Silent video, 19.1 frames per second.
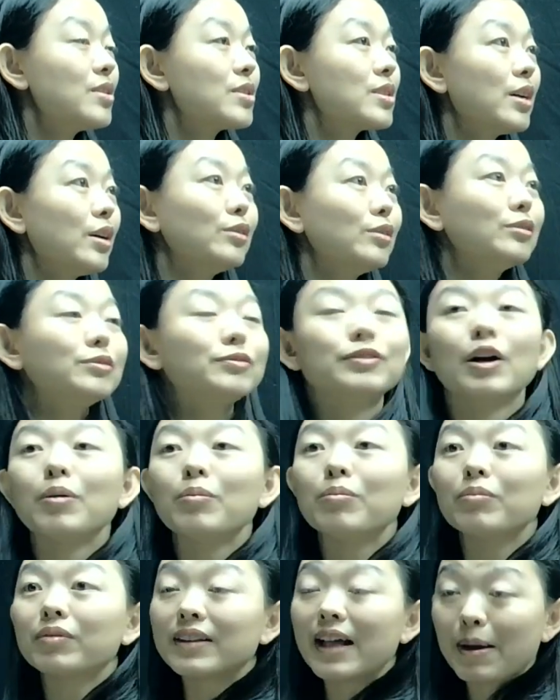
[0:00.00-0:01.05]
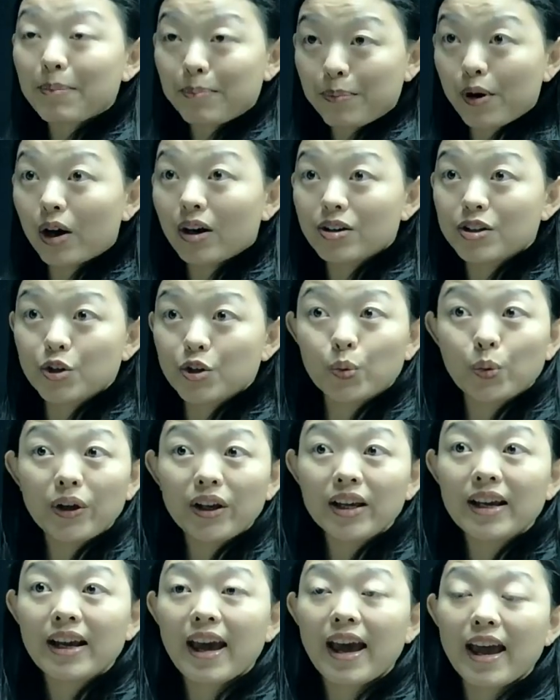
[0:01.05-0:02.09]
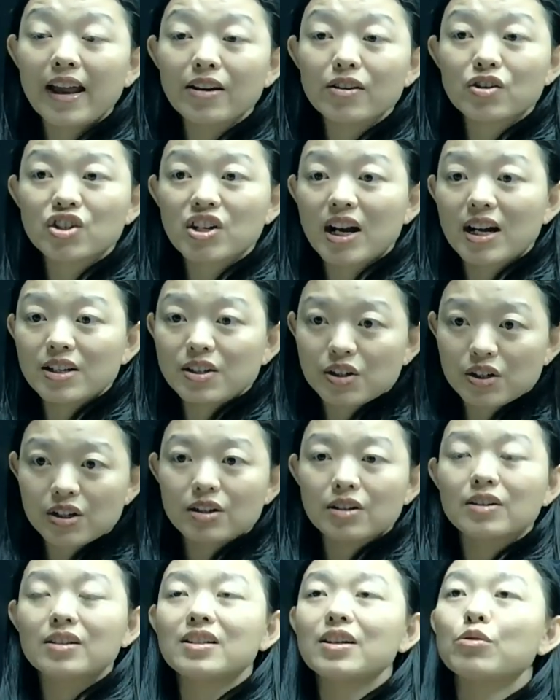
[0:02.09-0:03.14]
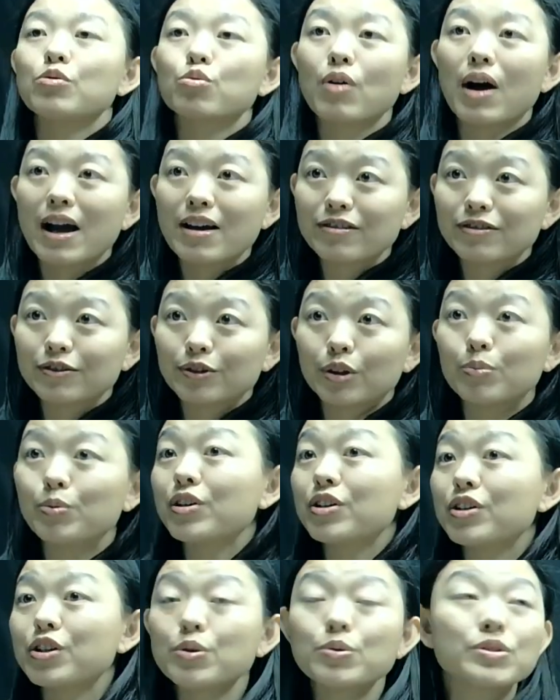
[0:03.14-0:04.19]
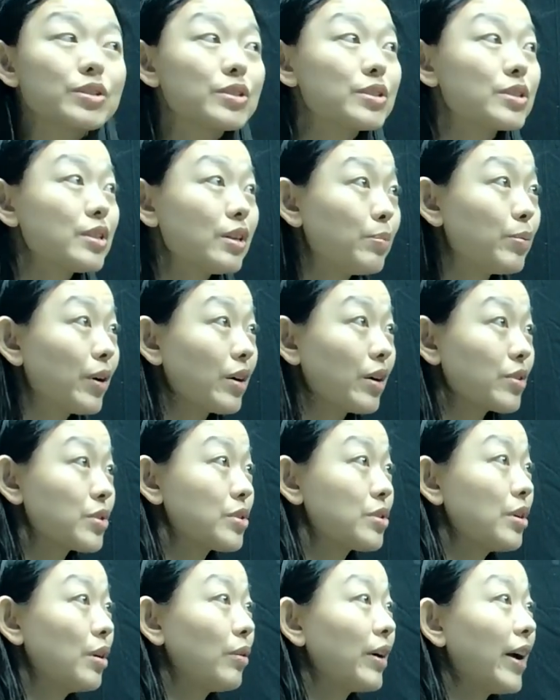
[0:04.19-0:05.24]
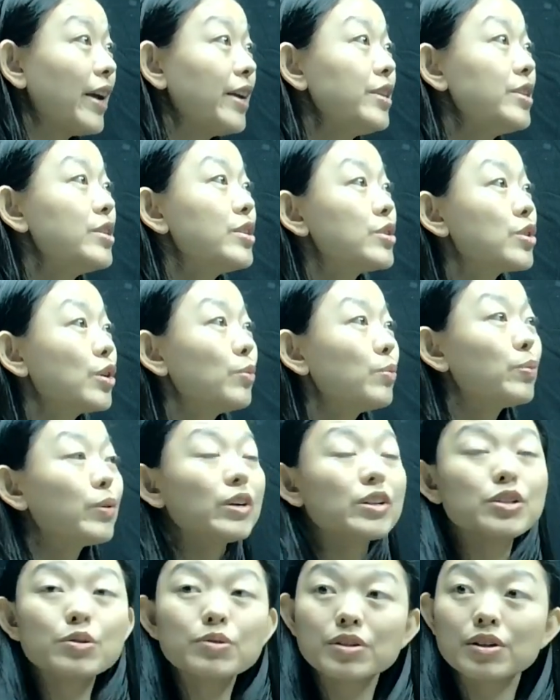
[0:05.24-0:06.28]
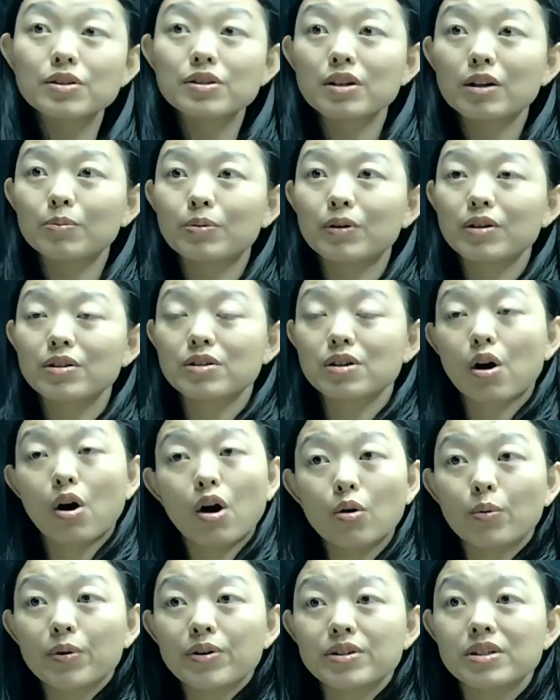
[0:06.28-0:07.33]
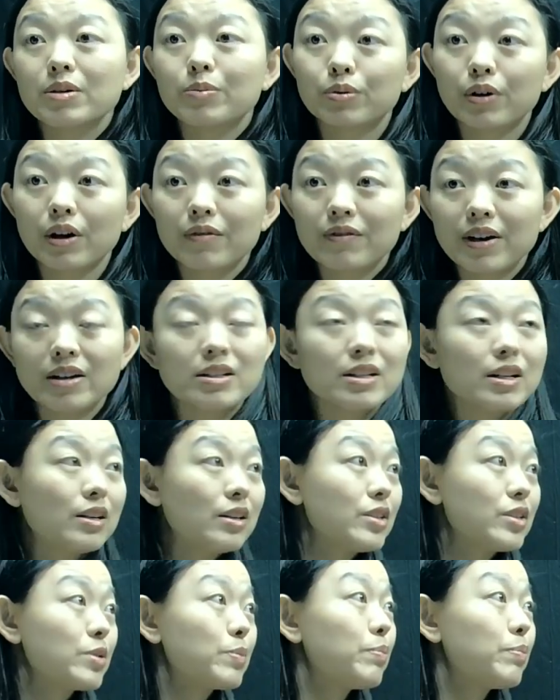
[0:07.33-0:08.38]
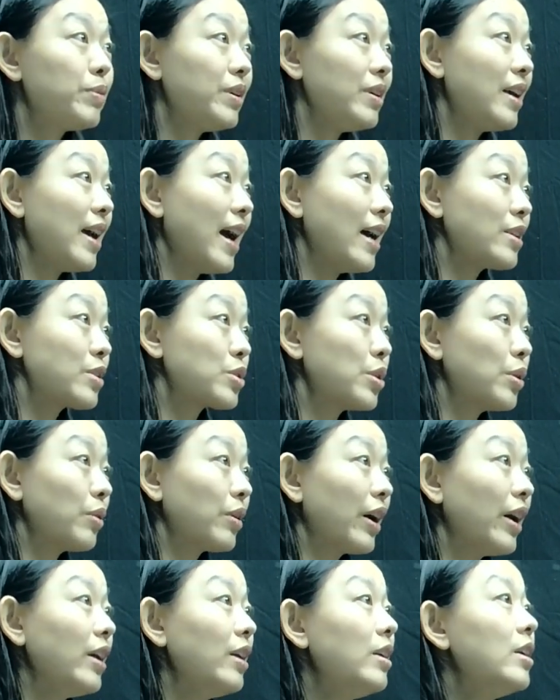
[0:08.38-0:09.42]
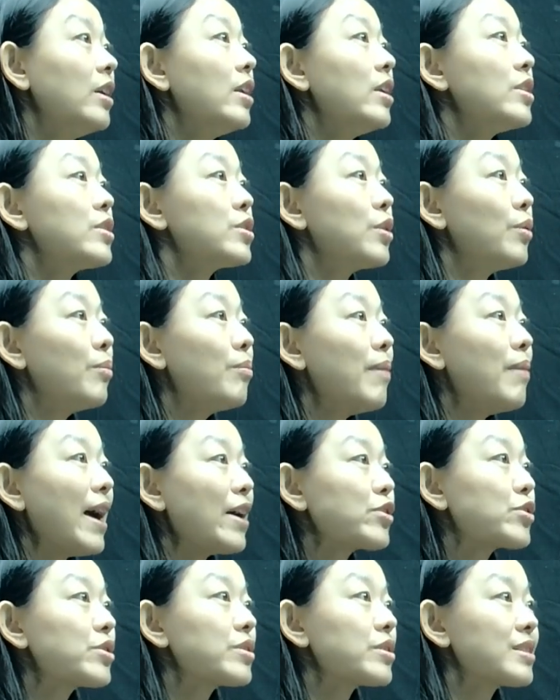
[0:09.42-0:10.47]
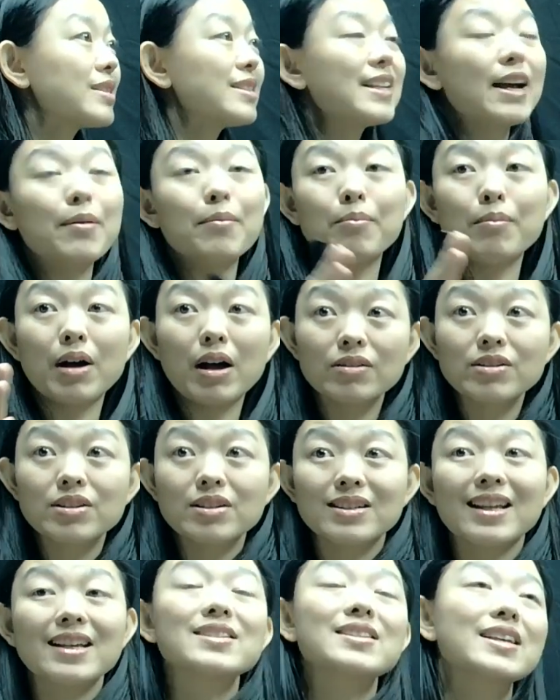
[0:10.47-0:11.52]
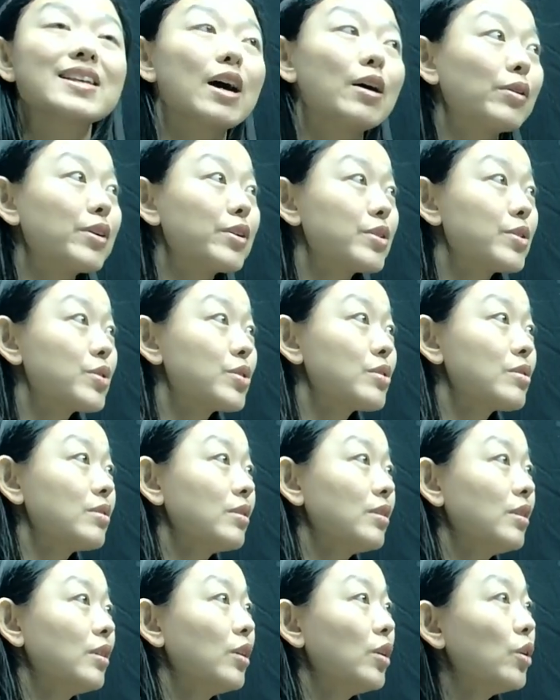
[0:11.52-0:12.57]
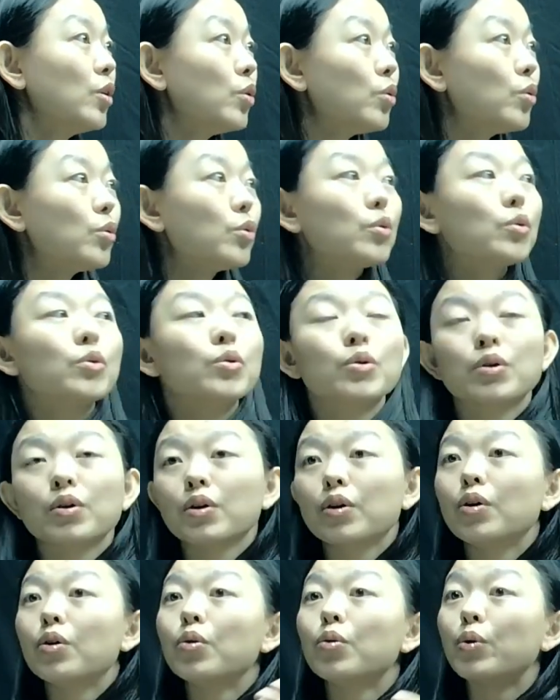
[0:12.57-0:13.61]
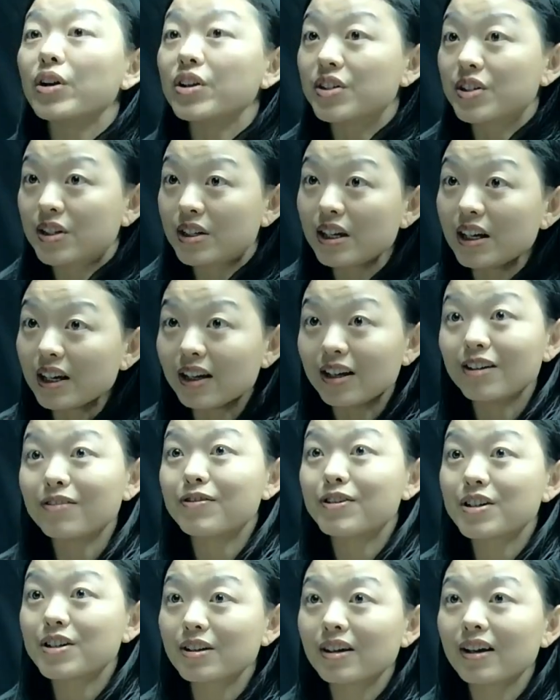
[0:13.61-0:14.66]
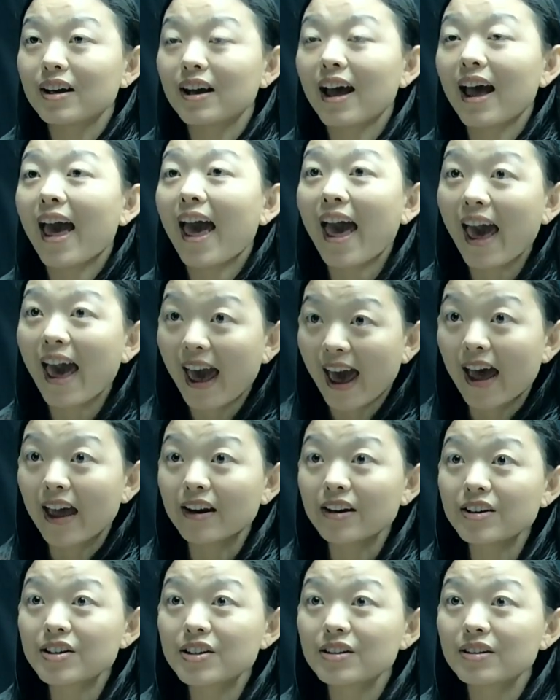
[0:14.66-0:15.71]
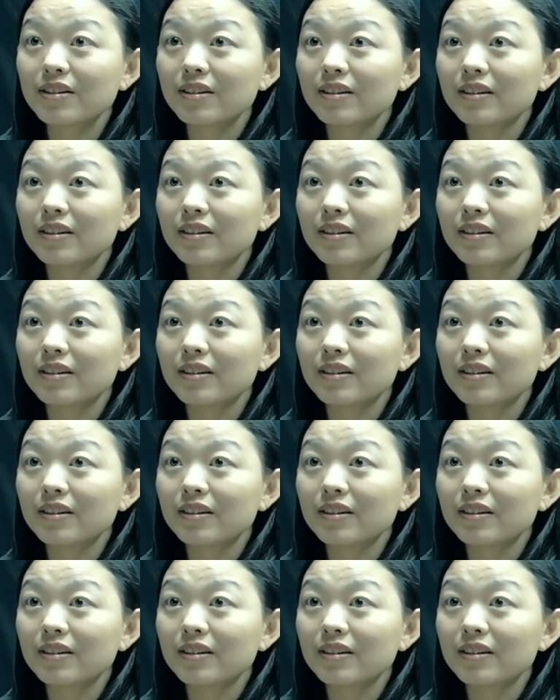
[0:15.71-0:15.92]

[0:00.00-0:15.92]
So from that part, we can just derive for producer surplus, okay? So producer surplus always abbreviated as PS, okay? So measures the amount that sellers received and